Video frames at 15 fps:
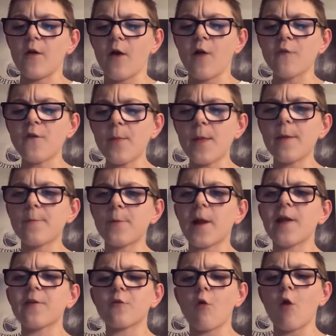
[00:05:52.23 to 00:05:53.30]
I think they
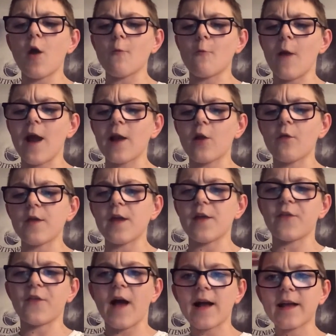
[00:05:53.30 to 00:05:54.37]
played quite well on the
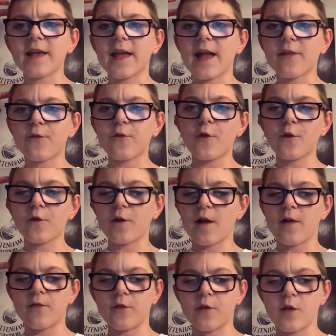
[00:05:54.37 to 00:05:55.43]
attack against us.
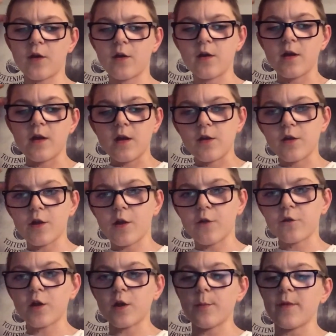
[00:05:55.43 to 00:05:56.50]
And, you know,
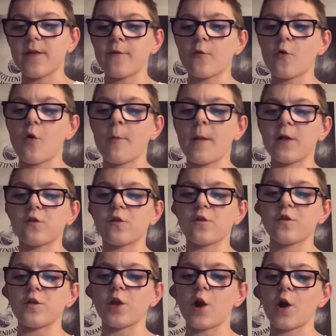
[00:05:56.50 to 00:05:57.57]
it's going to be difficult.
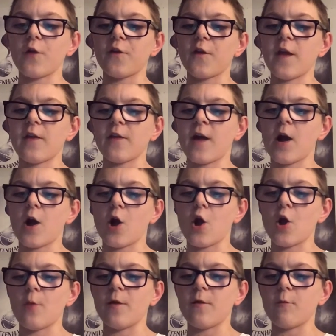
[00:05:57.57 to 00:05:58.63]
Manchester United at
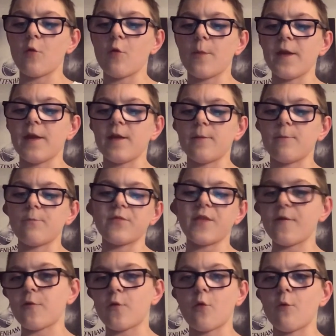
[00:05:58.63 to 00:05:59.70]
home, it will be
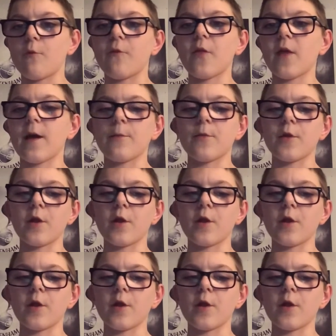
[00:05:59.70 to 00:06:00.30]
difficult for them.